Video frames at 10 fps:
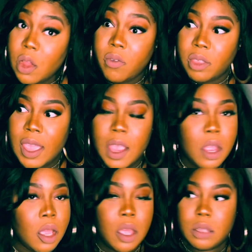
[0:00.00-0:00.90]
over there.
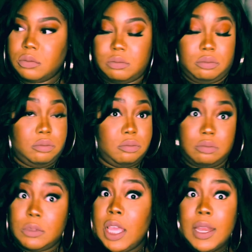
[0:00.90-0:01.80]

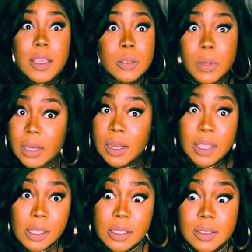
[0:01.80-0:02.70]
It is what it
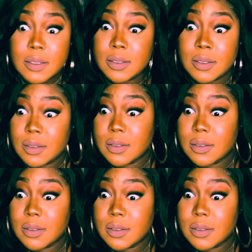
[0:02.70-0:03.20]
is.